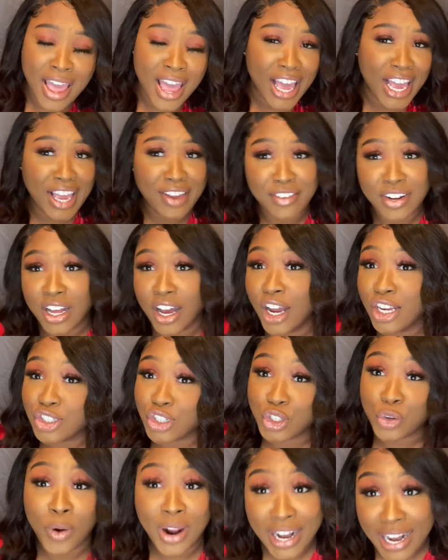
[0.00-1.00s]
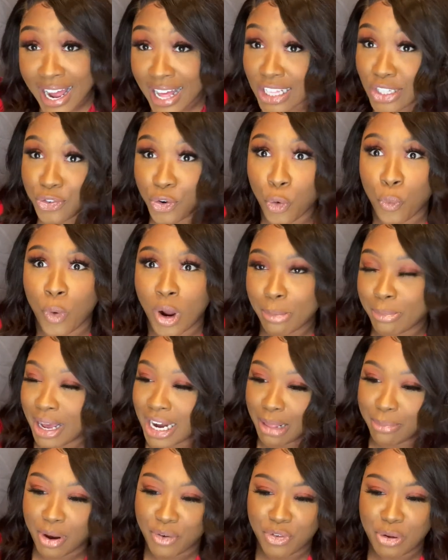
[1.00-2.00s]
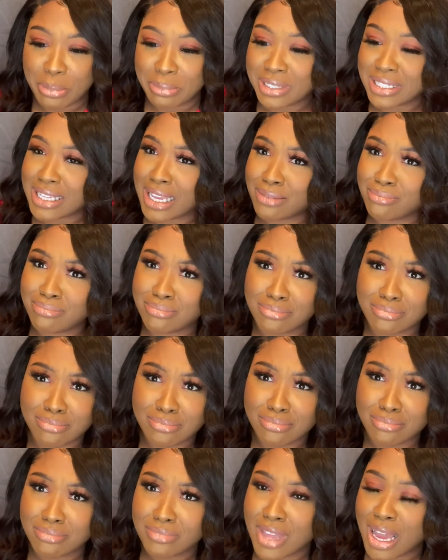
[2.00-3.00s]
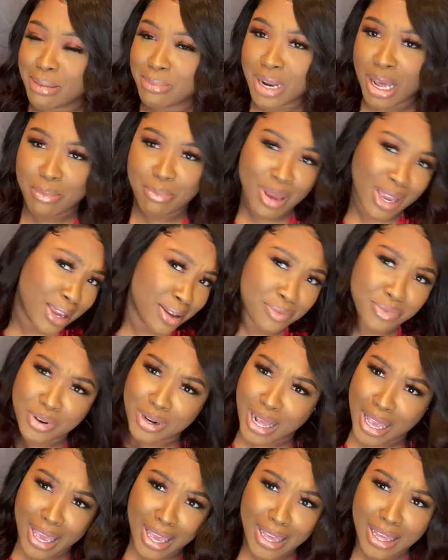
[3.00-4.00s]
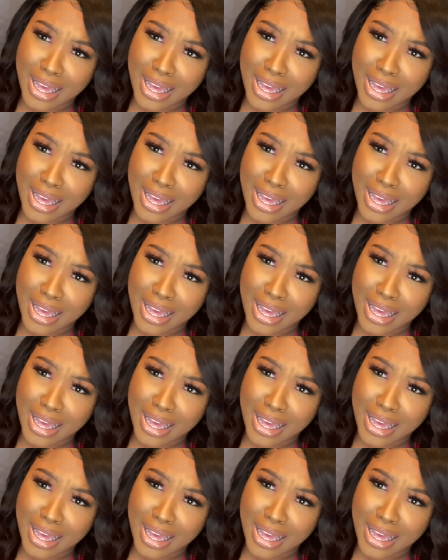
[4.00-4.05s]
even $120 for one bottle of perfume. I'm just like, I'm not paying for that.